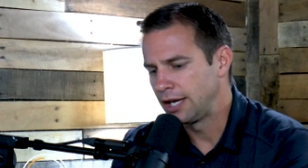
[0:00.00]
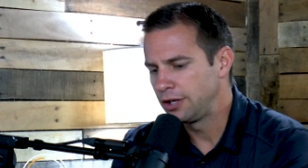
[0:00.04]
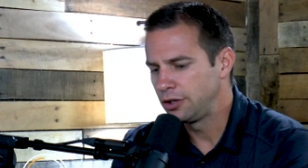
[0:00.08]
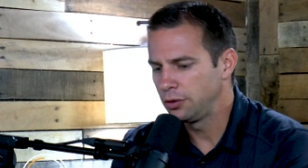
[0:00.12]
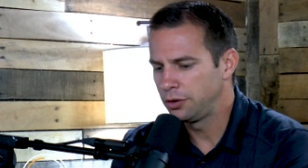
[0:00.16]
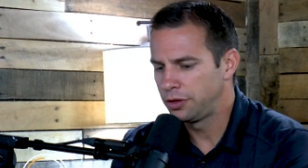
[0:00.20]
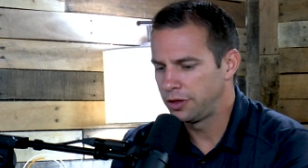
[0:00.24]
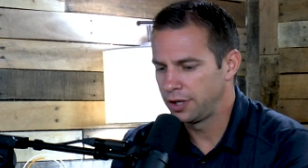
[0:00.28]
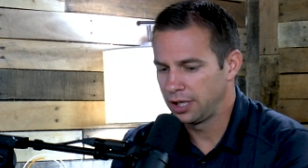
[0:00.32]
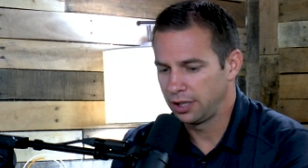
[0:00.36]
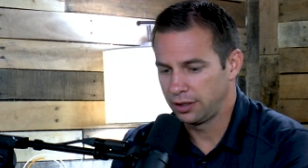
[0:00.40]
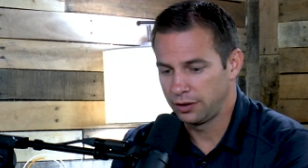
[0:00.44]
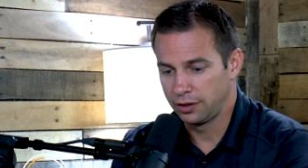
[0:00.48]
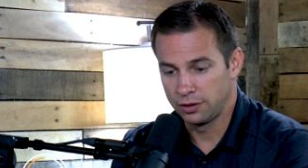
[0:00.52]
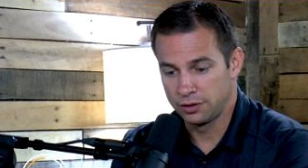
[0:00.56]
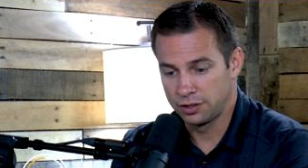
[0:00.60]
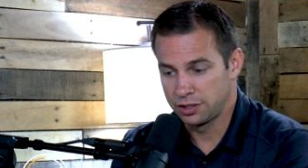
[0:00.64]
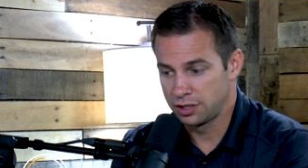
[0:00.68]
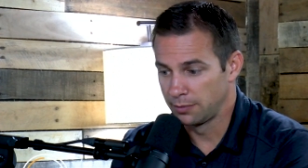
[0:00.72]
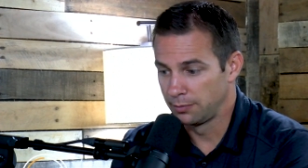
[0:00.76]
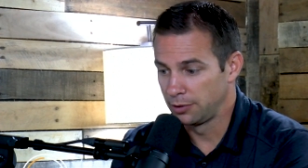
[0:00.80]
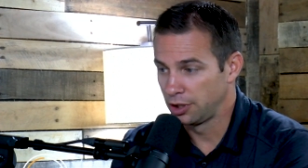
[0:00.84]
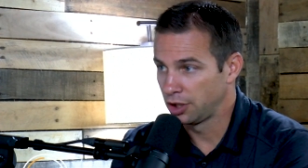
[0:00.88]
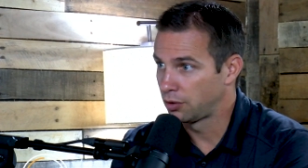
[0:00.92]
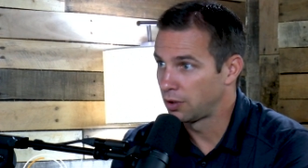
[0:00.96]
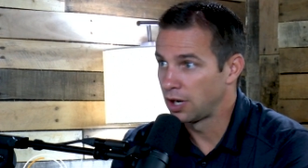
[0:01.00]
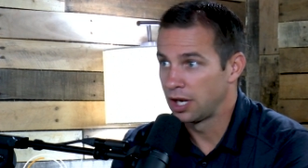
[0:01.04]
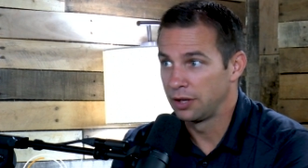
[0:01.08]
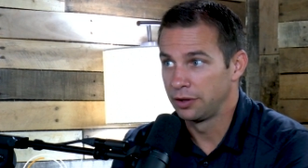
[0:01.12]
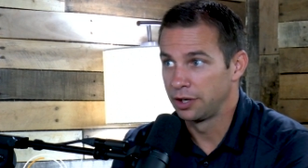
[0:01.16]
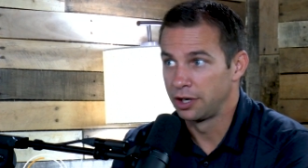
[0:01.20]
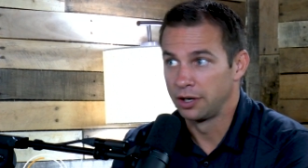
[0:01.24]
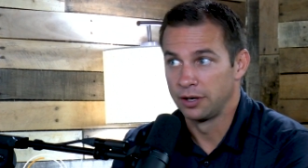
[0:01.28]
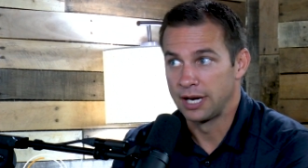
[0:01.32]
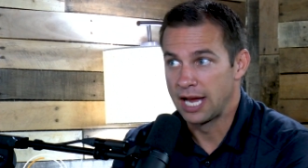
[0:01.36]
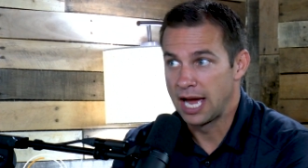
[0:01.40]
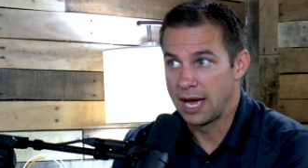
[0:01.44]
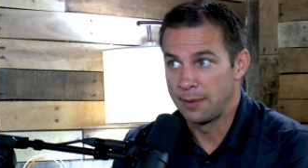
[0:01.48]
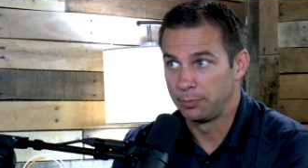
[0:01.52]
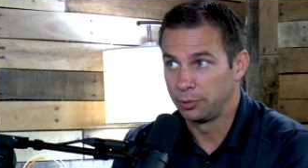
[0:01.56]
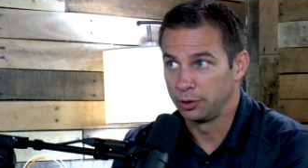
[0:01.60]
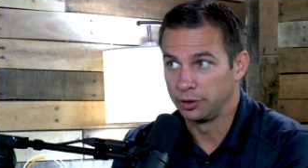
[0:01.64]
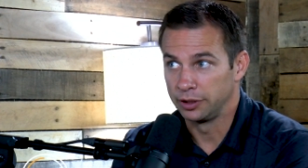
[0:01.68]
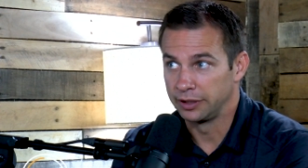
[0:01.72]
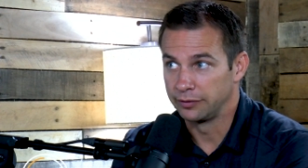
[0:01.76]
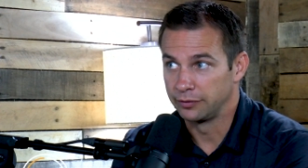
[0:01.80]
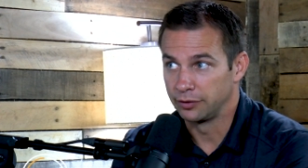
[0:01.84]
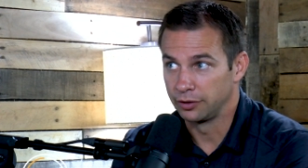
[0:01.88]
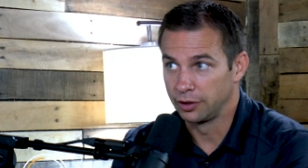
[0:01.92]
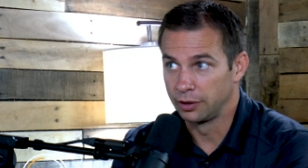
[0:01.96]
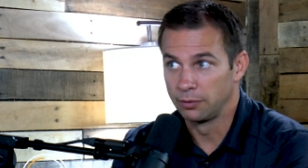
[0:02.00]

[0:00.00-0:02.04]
do think there's some in the crowd that are not believers.